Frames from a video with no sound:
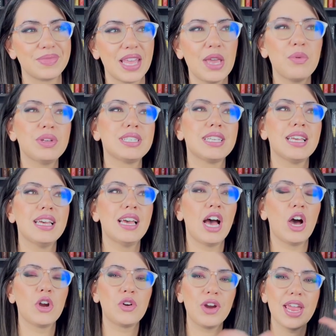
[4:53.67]
it was
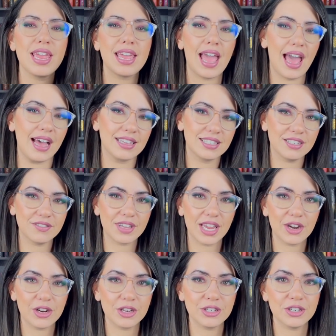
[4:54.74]
a great cast of
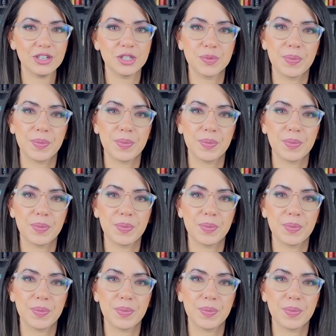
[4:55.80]
characters,